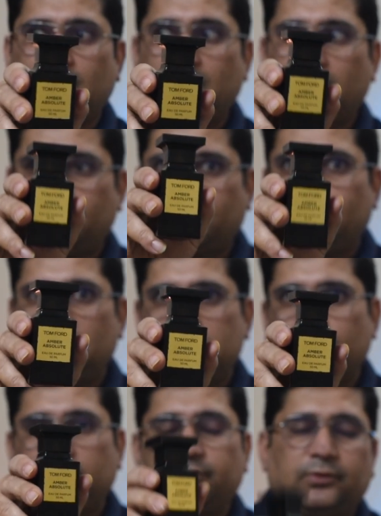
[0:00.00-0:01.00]
of this
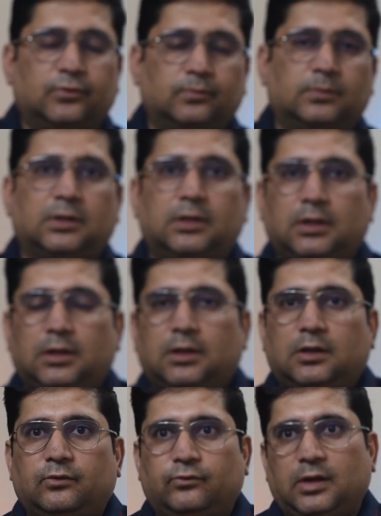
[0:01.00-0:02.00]
perfume
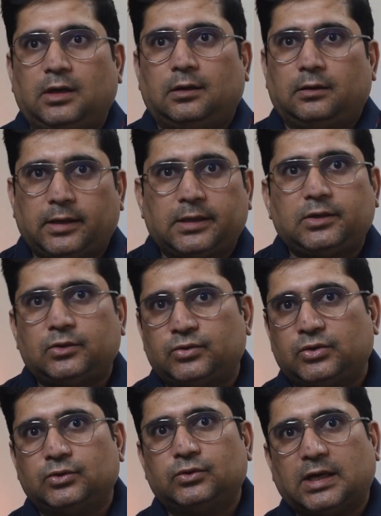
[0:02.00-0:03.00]
will get you
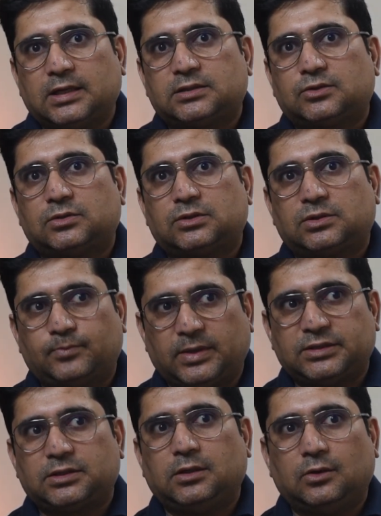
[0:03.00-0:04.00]
through that
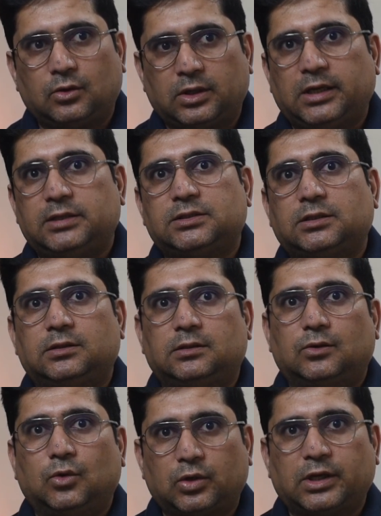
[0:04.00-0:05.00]
special occasion
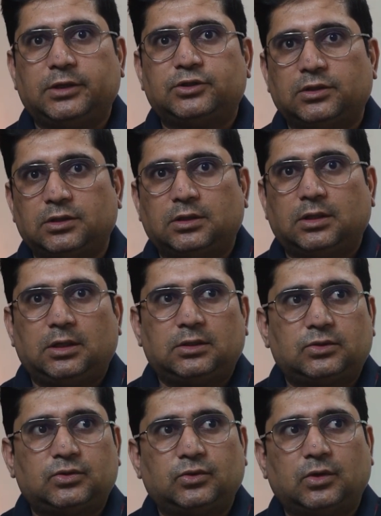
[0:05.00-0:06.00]
occasion
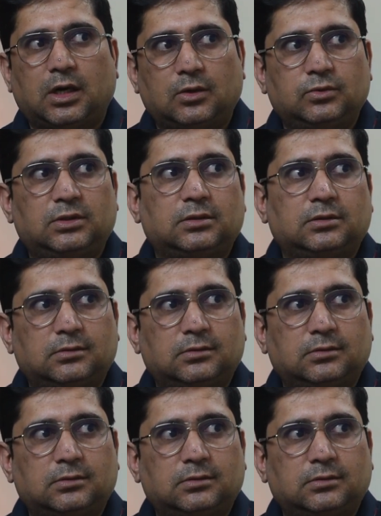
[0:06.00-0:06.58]
throughout